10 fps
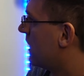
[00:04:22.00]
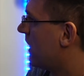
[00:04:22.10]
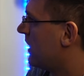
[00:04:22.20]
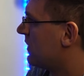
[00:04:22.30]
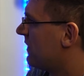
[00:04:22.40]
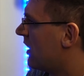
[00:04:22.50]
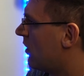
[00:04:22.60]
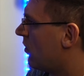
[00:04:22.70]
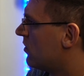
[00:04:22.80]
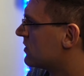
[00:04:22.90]
and we are
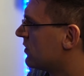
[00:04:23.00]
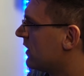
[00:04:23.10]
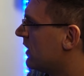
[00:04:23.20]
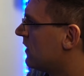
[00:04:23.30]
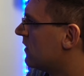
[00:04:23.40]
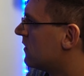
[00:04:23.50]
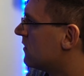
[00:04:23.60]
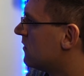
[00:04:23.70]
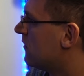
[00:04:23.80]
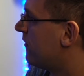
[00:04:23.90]
also in
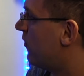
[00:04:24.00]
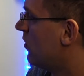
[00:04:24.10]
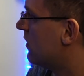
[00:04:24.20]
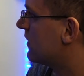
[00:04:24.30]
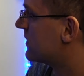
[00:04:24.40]
full